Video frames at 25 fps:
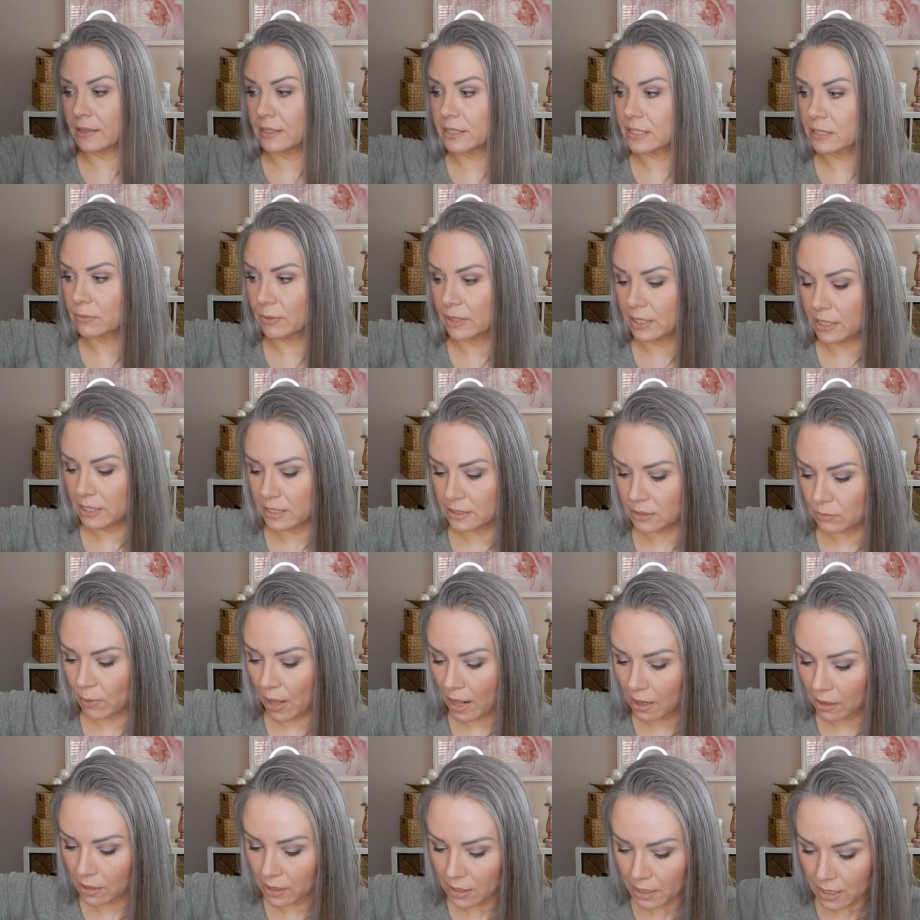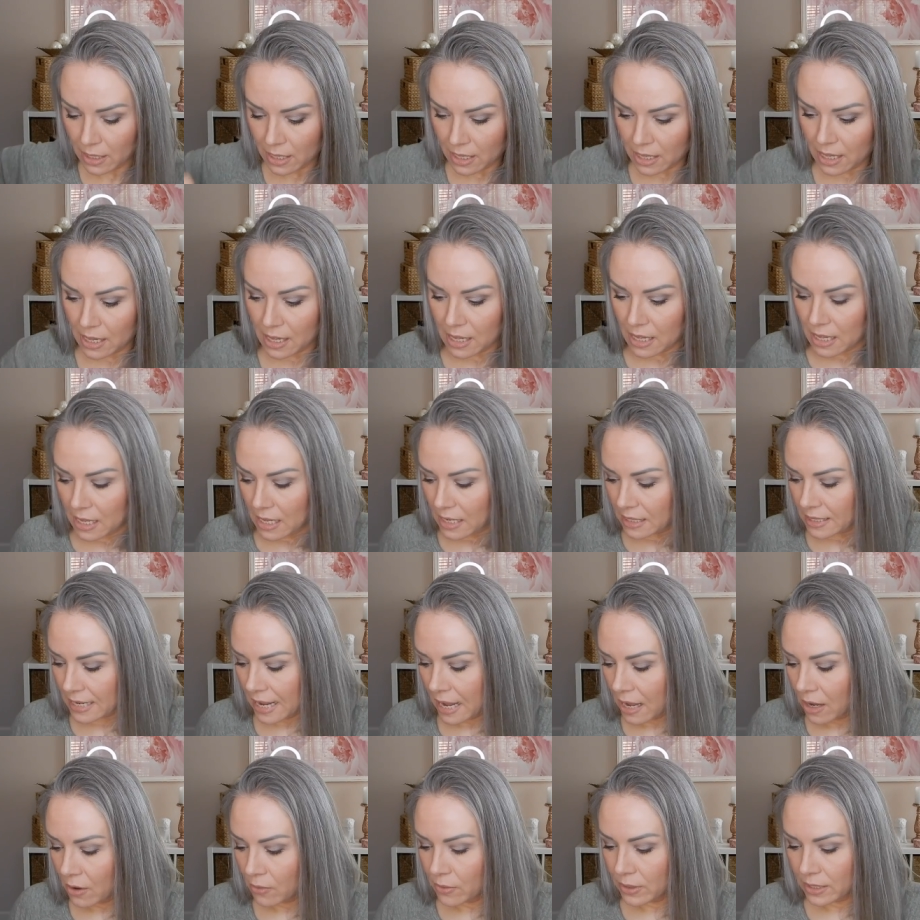in this one as well.
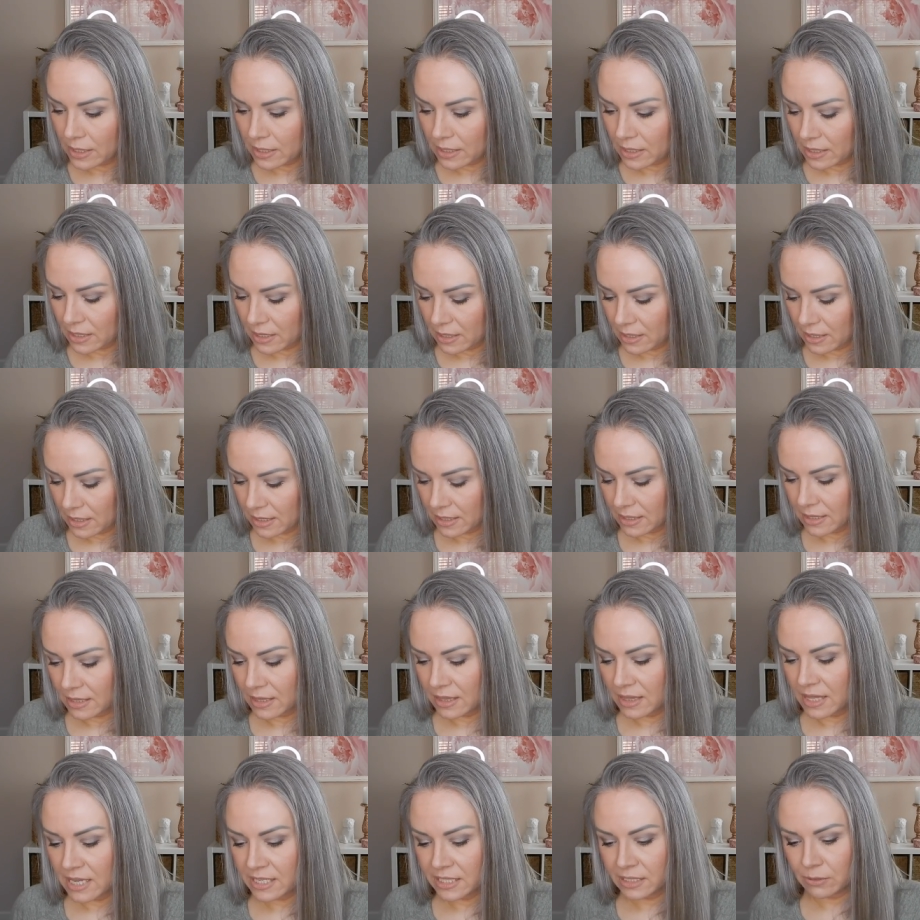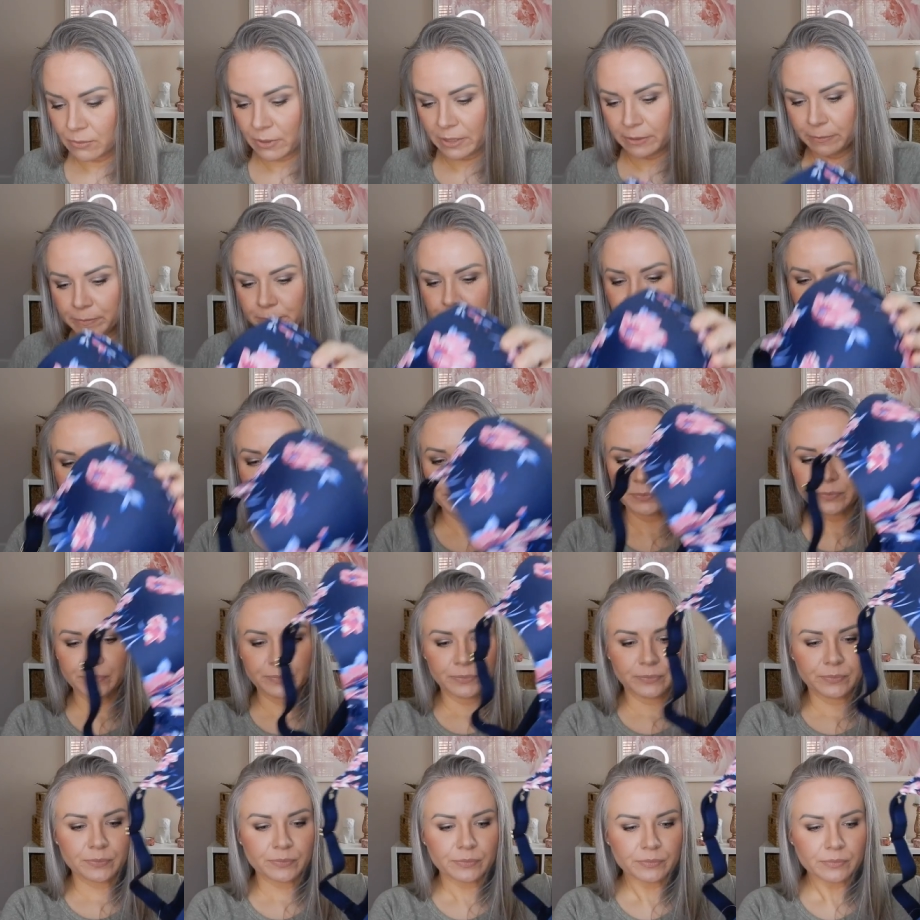Now, this one,
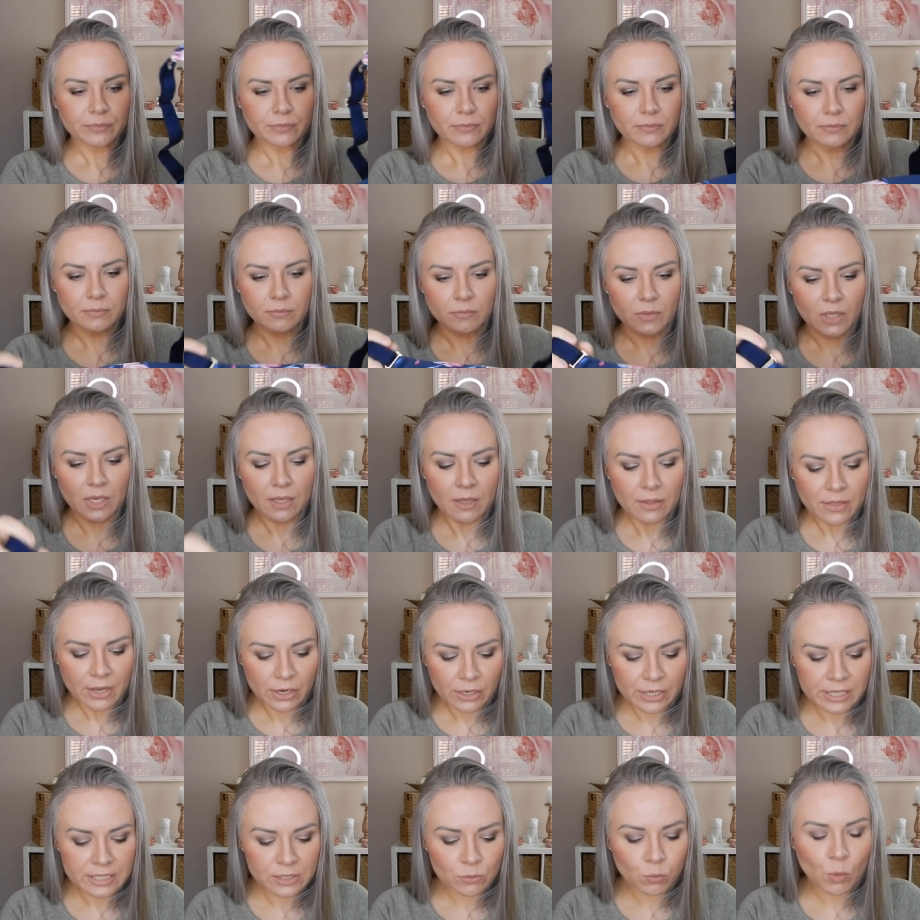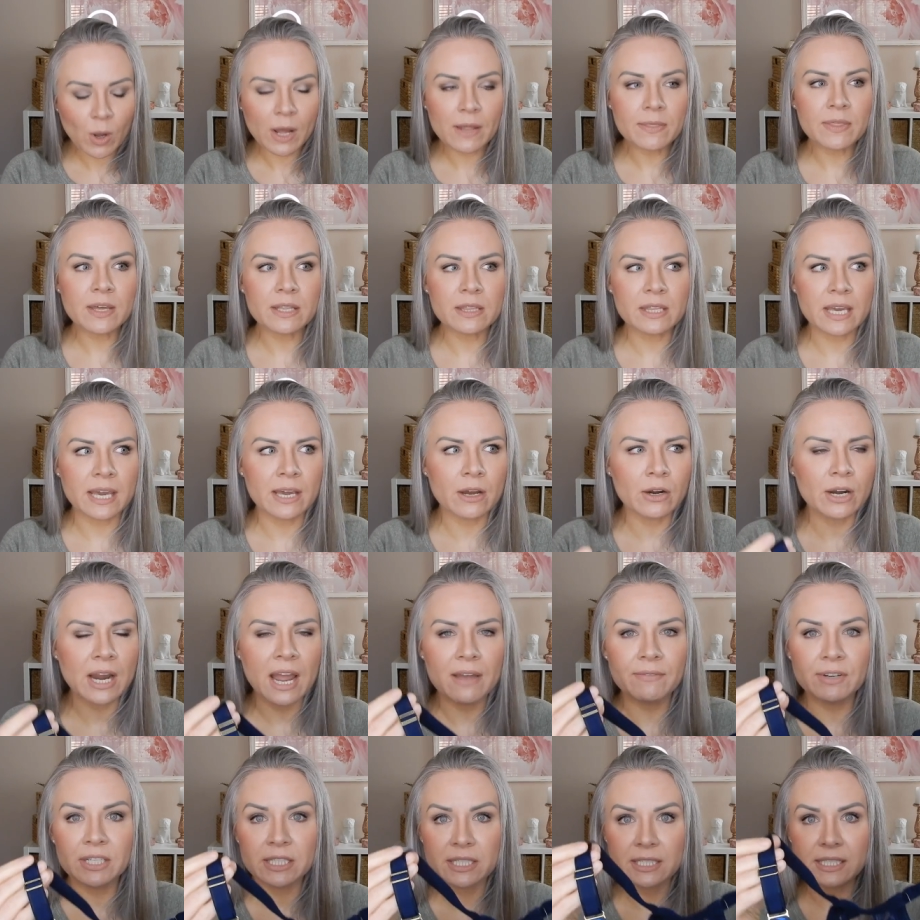there is one that they are
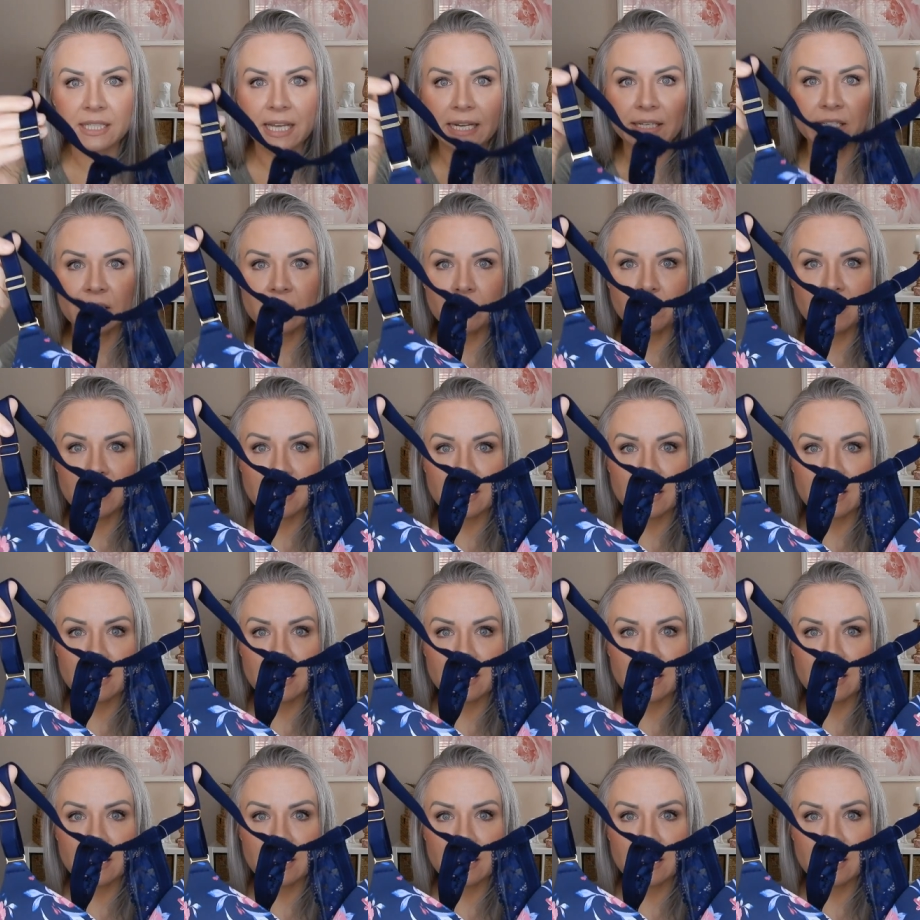having to send to